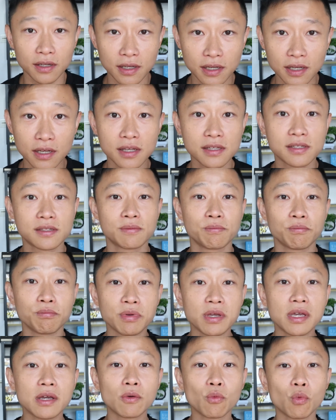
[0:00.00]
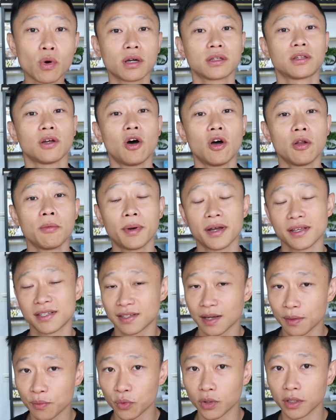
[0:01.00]
is being worked on by
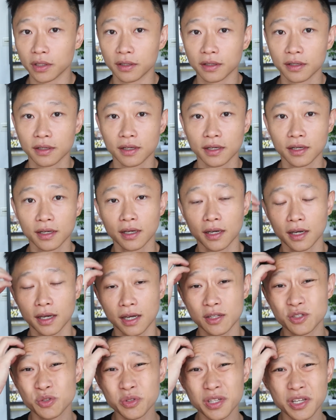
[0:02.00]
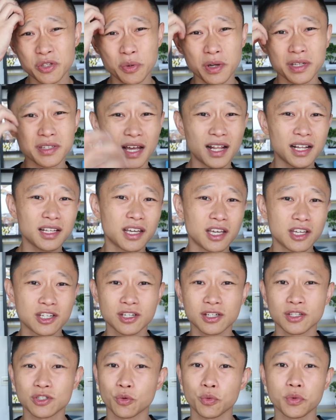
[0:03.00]
someone. And so that's why
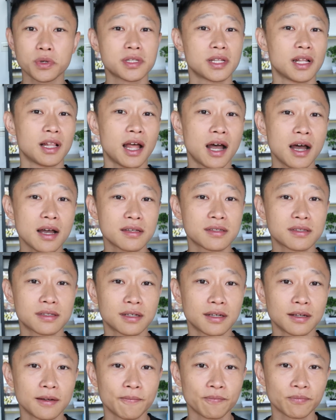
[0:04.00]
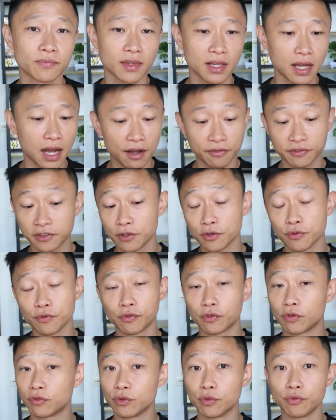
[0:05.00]
delegation is always the last. After
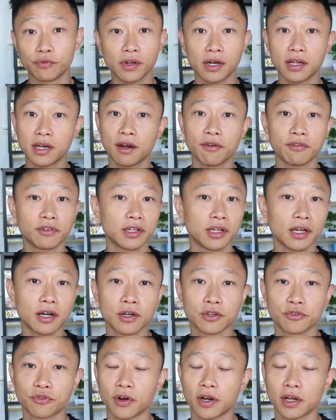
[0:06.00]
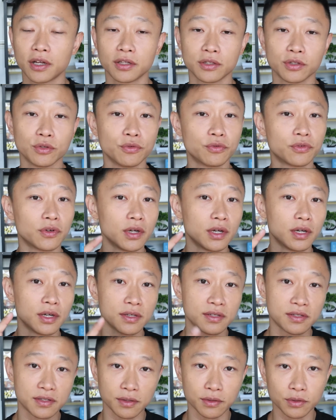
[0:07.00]
you've done everything else, right? You've
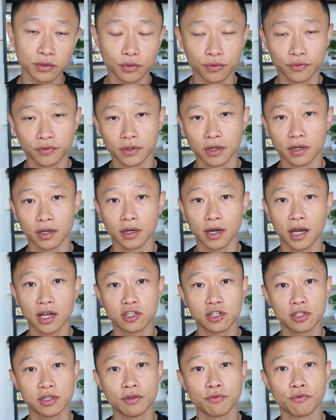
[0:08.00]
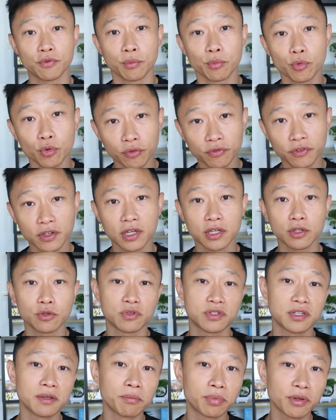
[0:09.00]
actually removed it, you
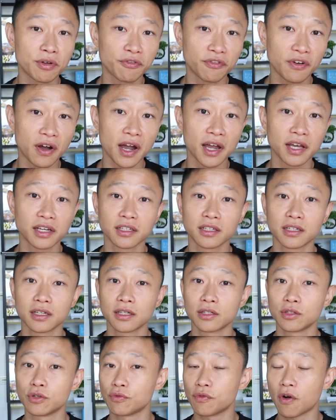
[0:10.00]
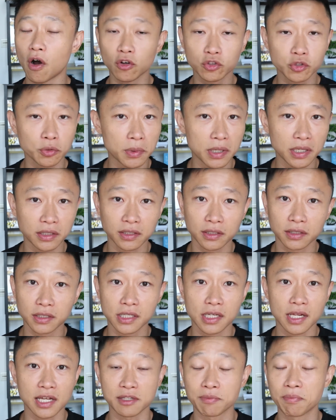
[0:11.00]
simplified it, you've automated
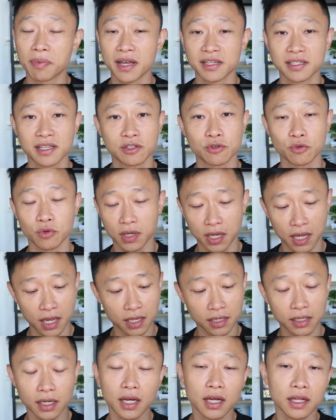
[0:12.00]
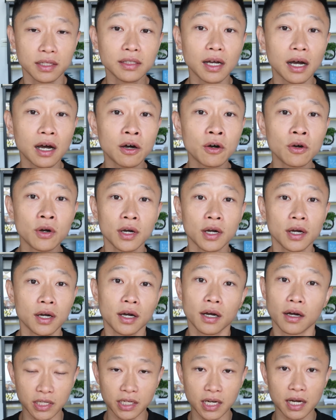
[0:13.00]
it as best as you can. Now
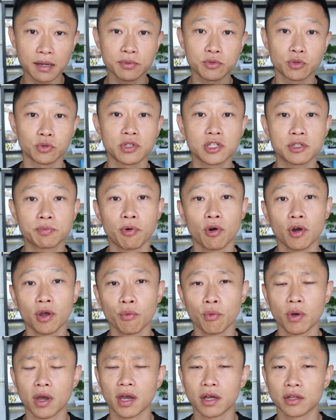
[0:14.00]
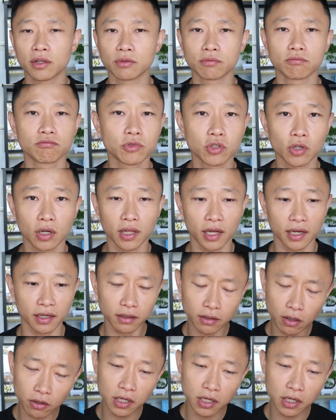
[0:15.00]
it comes to this point where you're like,